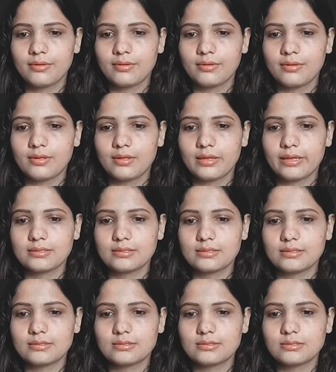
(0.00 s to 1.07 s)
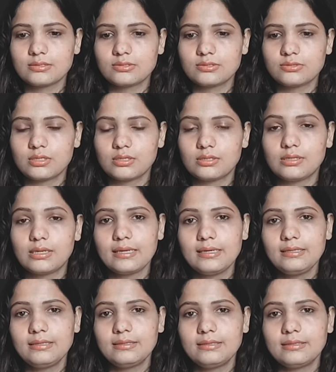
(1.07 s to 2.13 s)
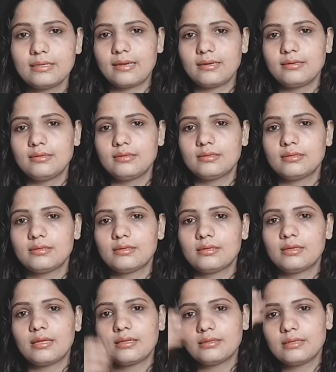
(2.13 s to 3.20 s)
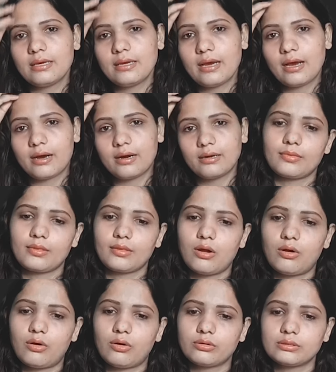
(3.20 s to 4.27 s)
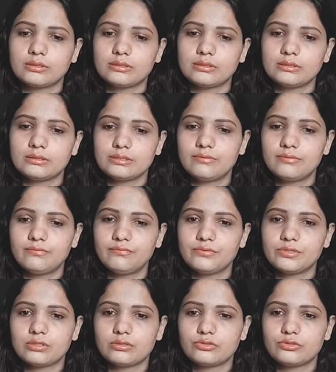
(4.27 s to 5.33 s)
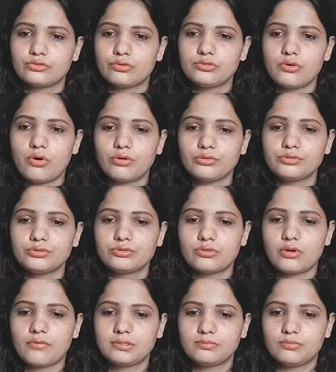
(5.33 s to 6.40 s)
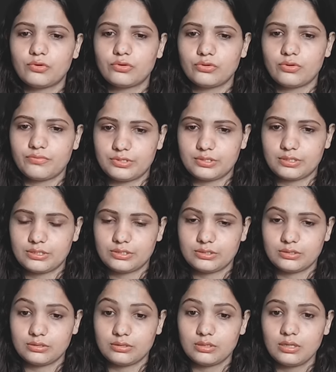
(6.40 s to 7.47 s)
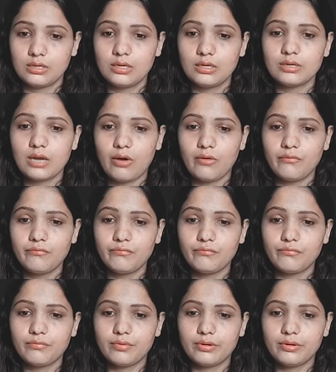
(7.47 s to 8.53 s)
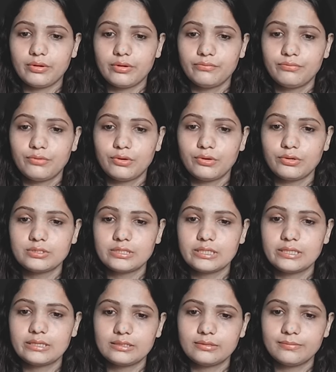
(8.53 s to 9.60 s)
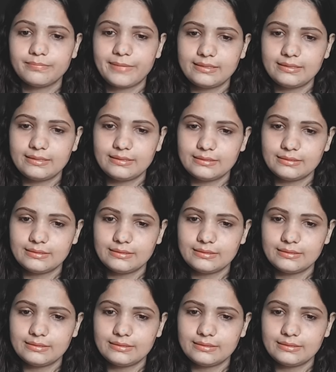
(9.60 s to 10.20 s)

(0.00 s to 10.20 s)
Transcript: access to sunlight and they are organism which shows autotrophic mode of nutrition. Now photosynthetic bacteria.